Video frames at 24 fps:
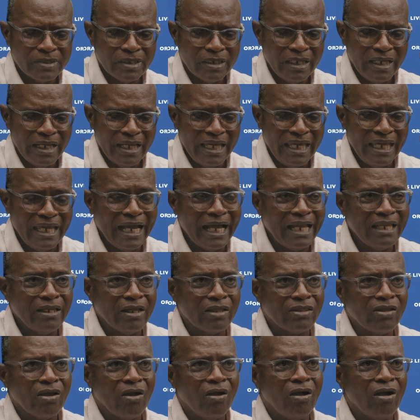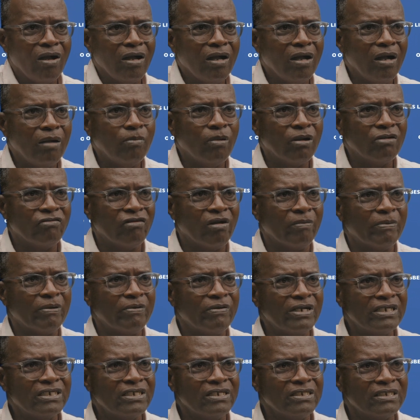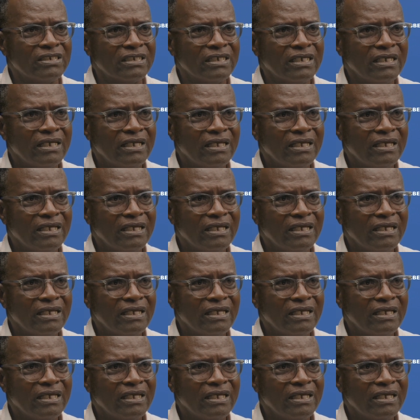he held a talk about reparations.